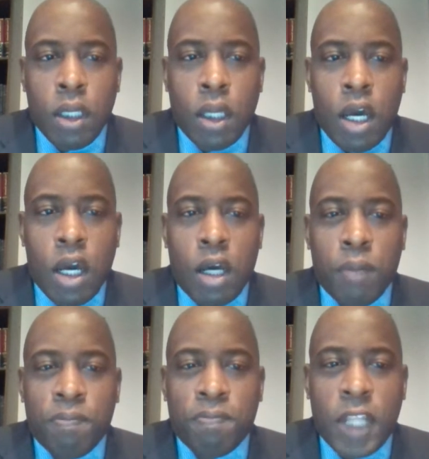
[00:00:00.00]

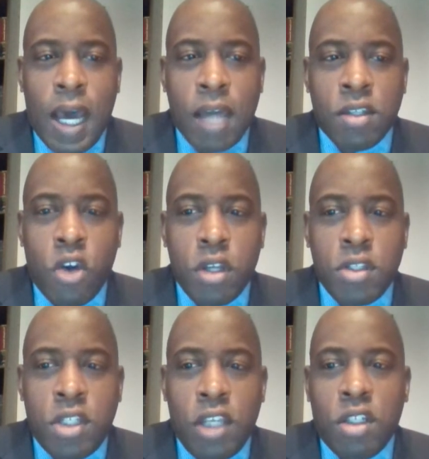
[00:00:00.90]
I
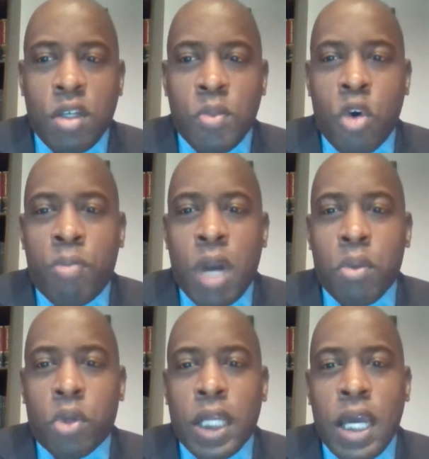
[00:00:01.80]
started teaching more
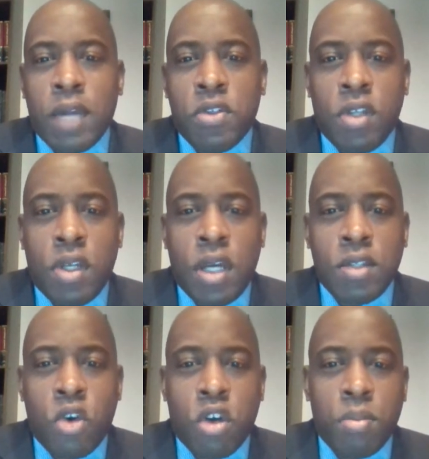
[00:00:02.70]
Bible classes and I
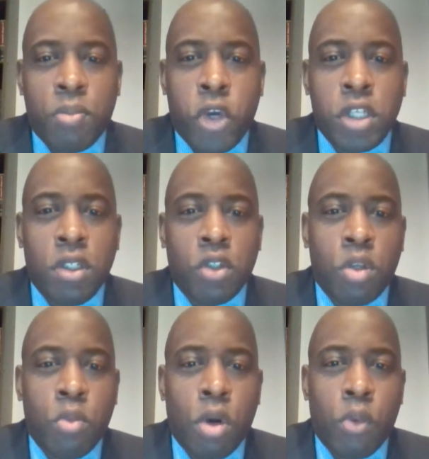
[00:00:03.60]
started preaching on
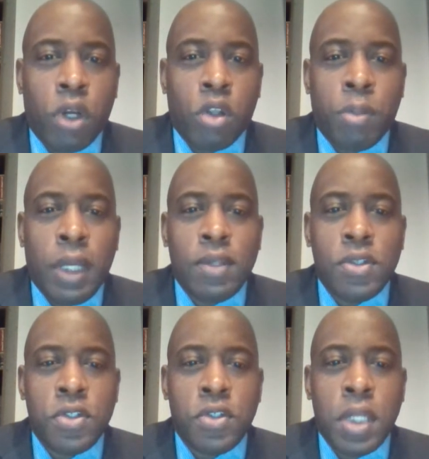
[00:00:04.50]
a more regular
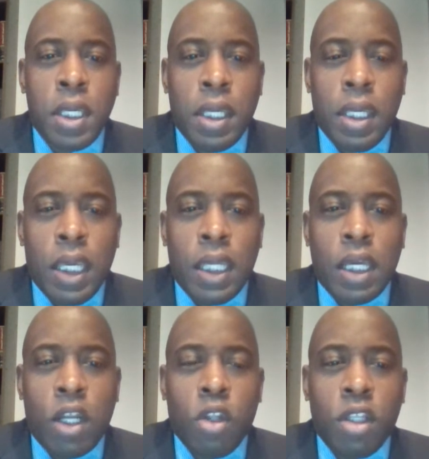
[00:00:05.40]
basis. And
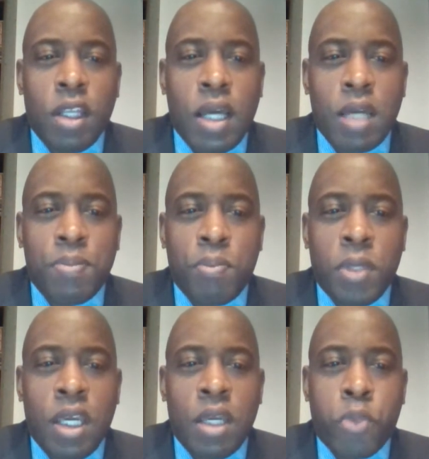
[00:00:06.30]
not only did I
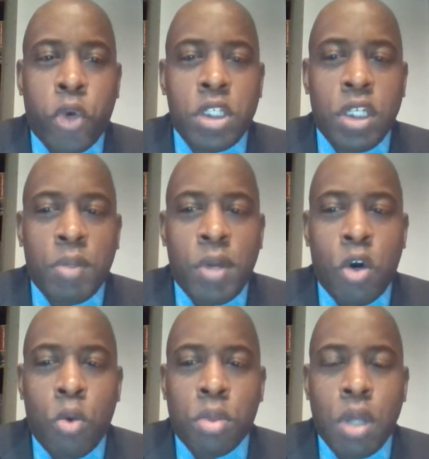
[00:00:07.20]
begin preaching at my
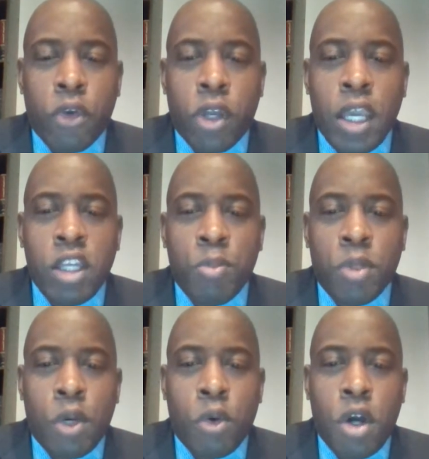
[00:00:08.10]
home congregation,
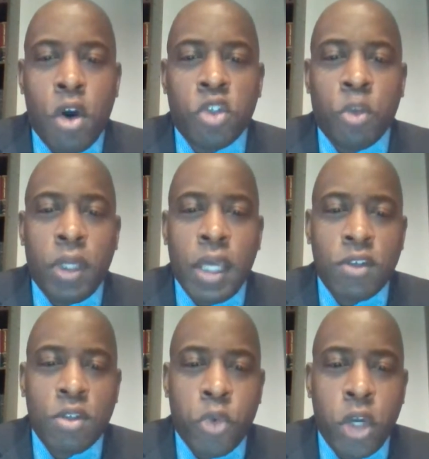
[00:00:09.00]
but I would also be
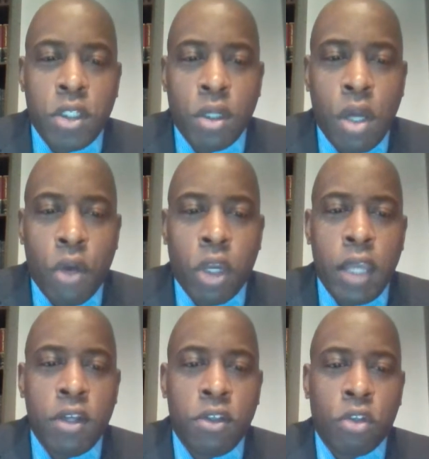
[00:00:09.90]
asked to preach in
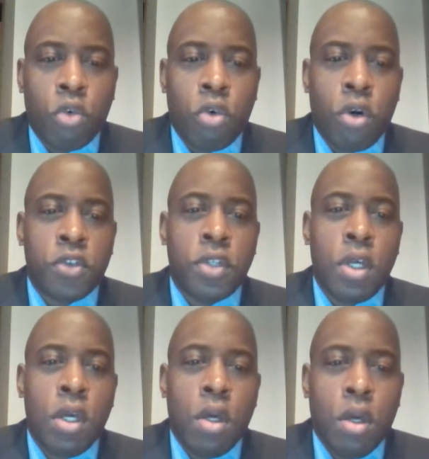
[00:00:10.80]
congregations across
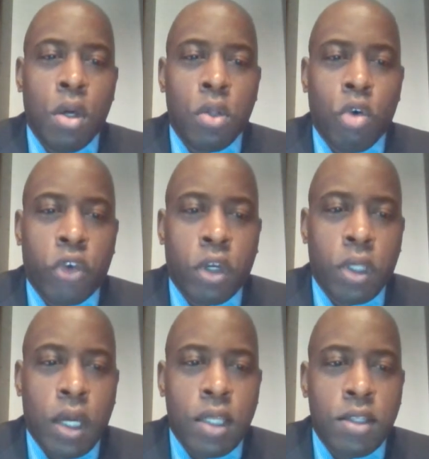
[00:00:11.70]
North
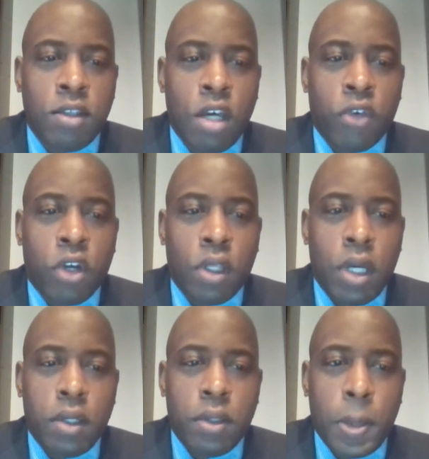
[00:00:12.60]
Carolina and South Carolina.